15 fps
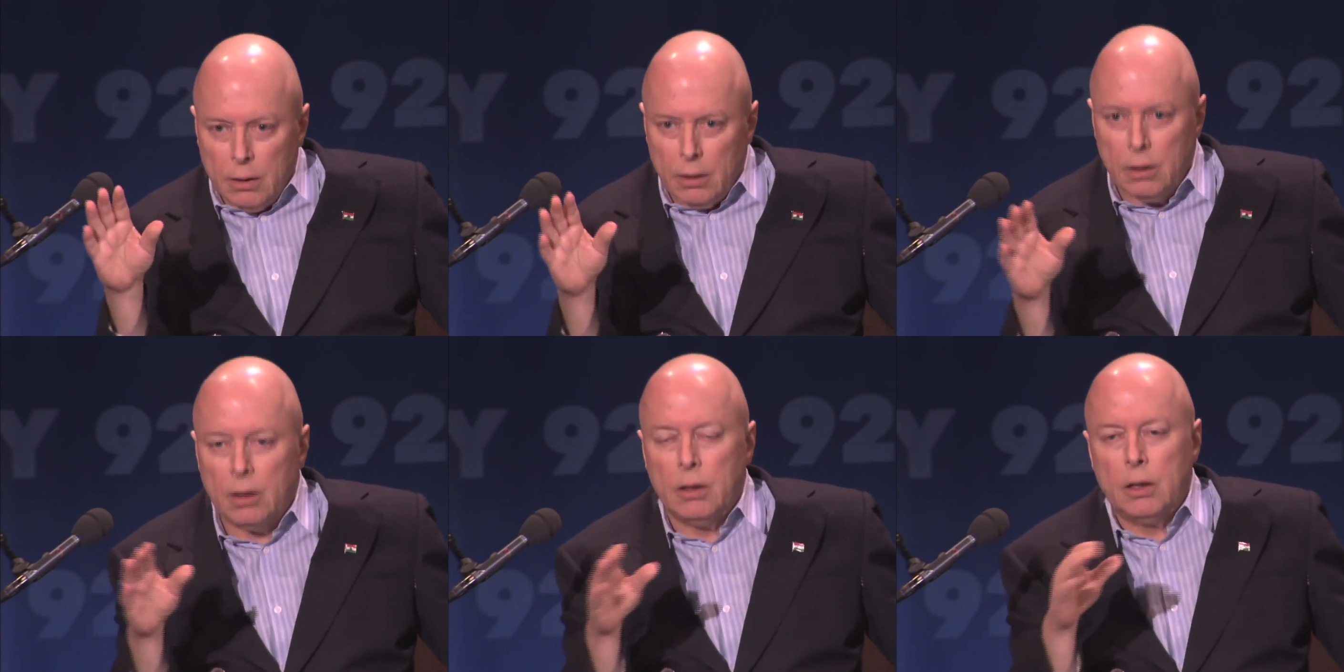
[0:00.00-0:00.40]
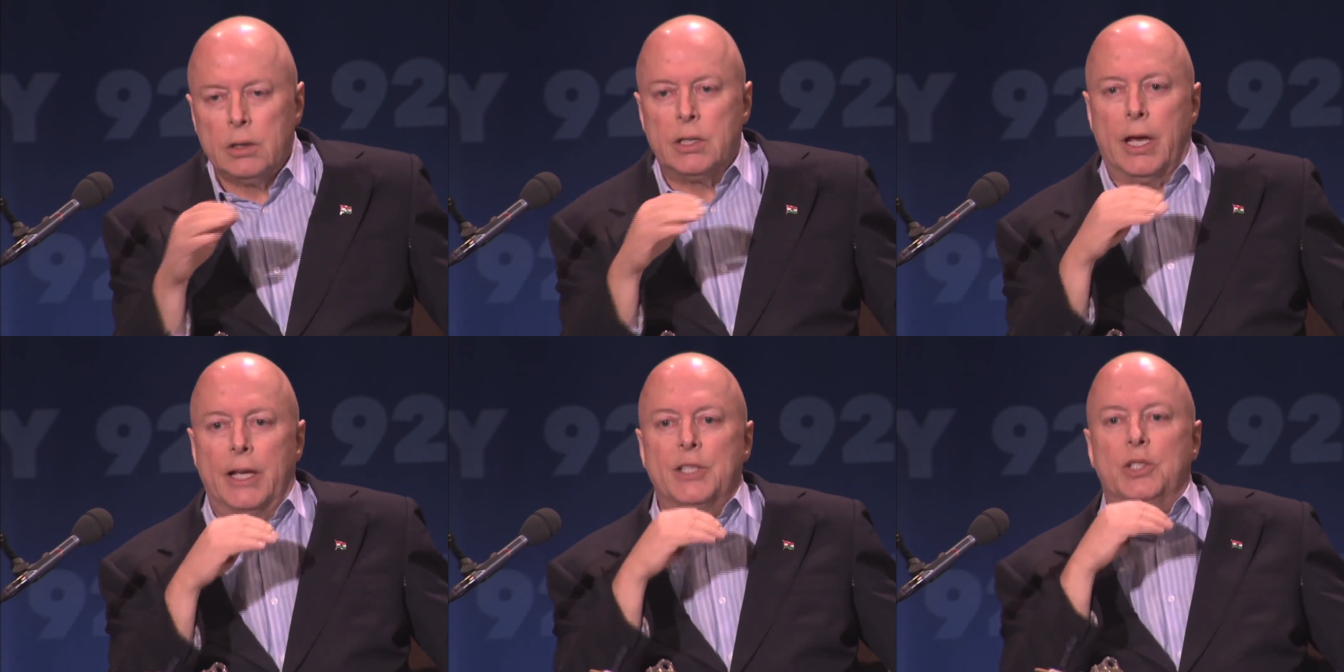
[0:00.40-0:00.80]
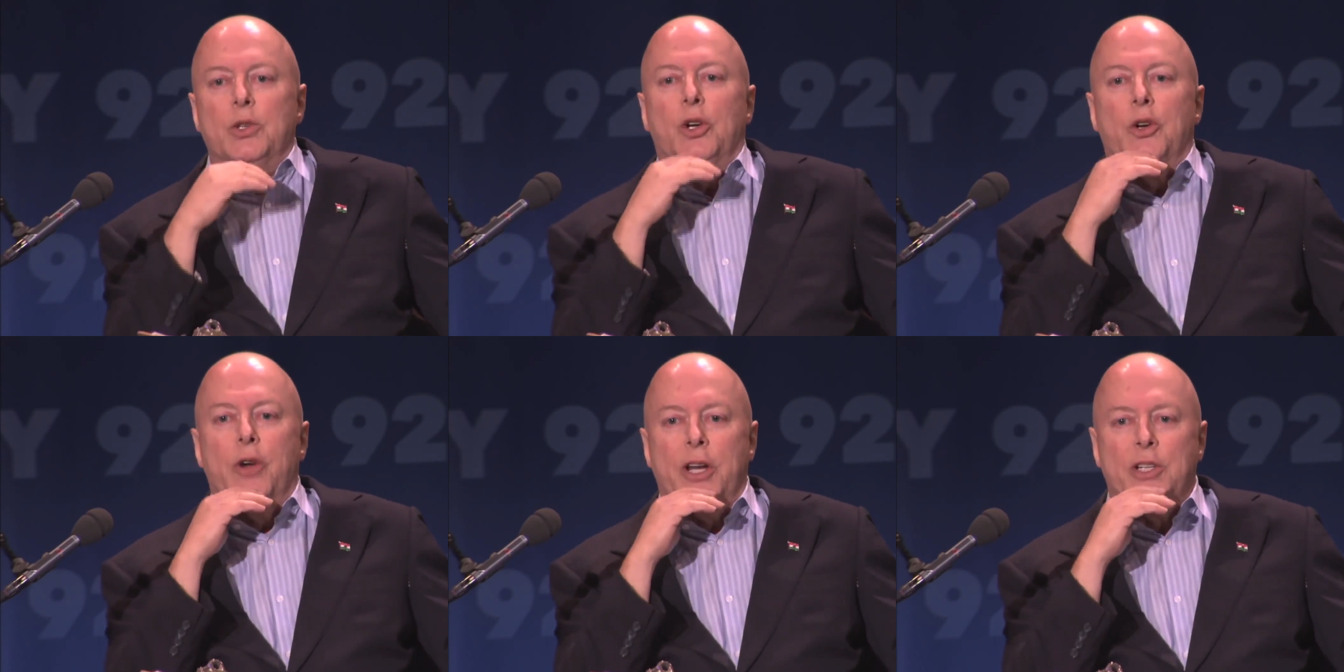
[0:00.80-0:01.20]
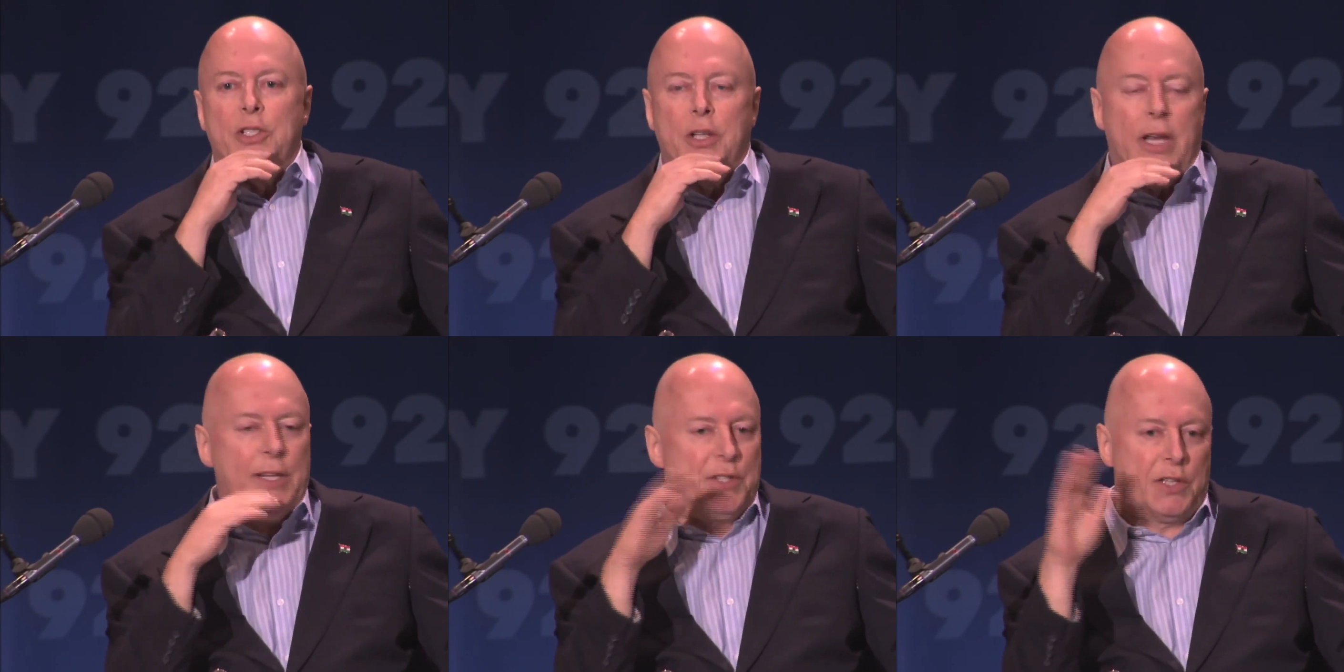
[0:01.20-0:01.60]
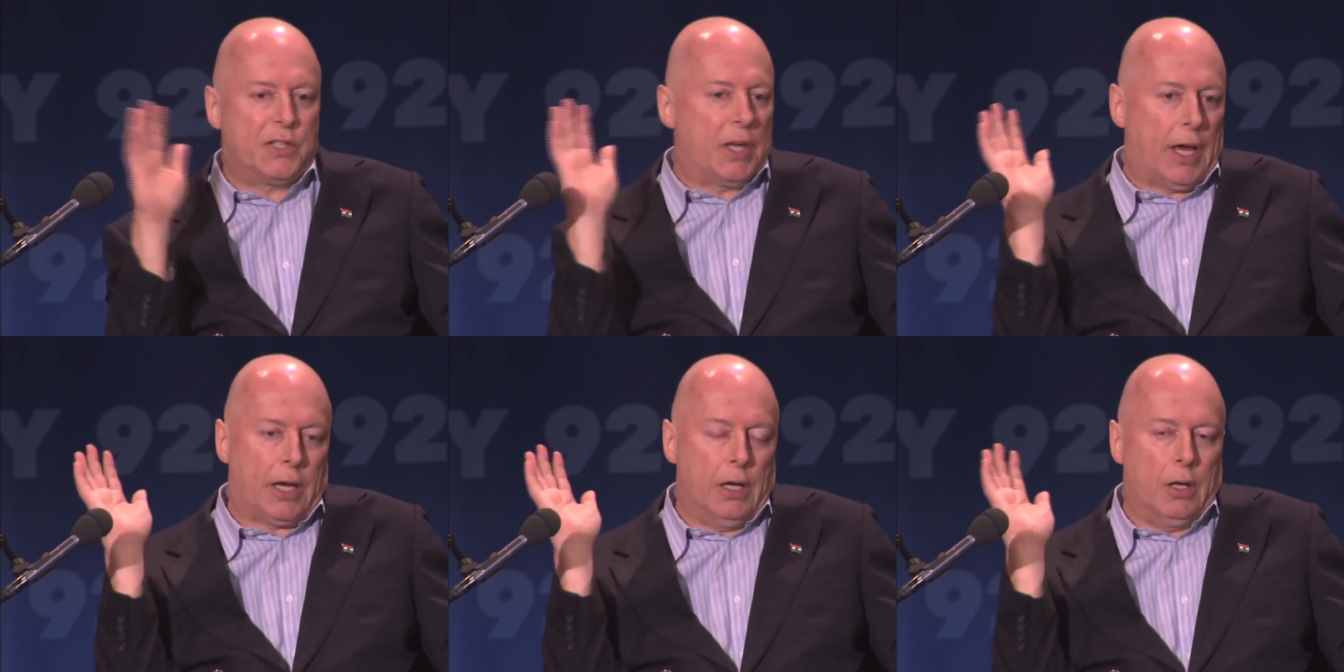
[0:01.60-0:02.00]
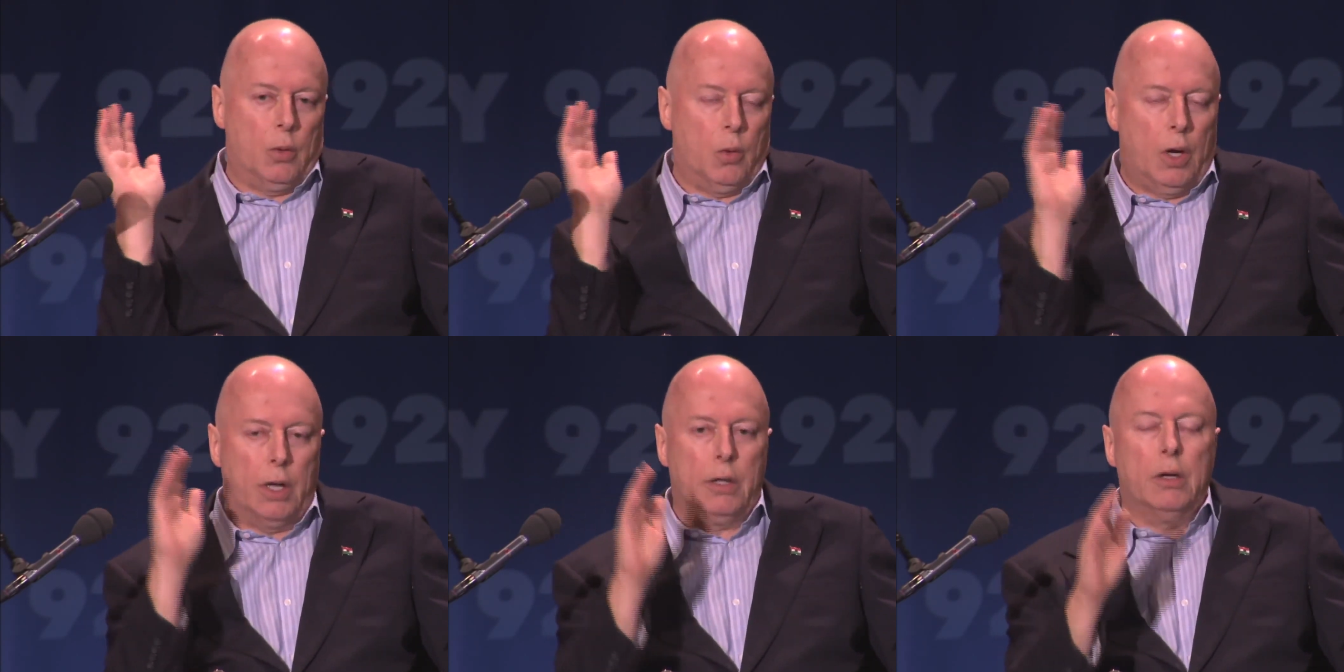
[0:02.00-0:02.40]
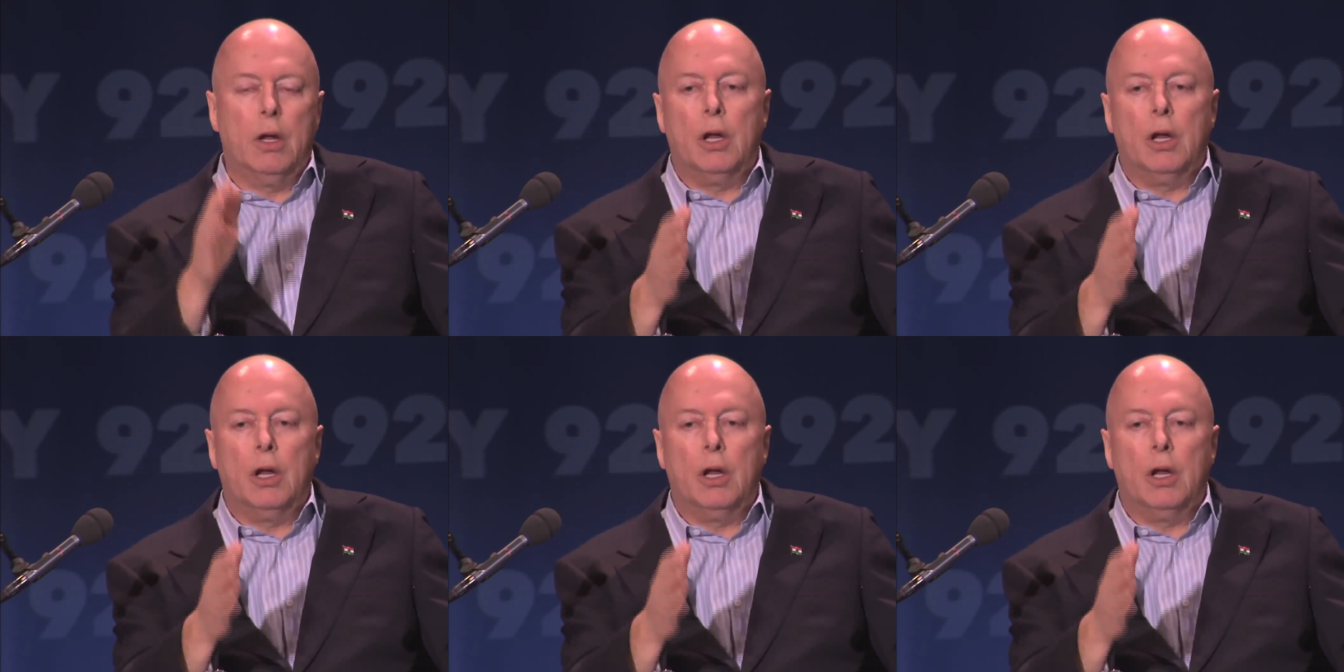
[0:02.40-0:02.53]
exactly the same political instrumentalization.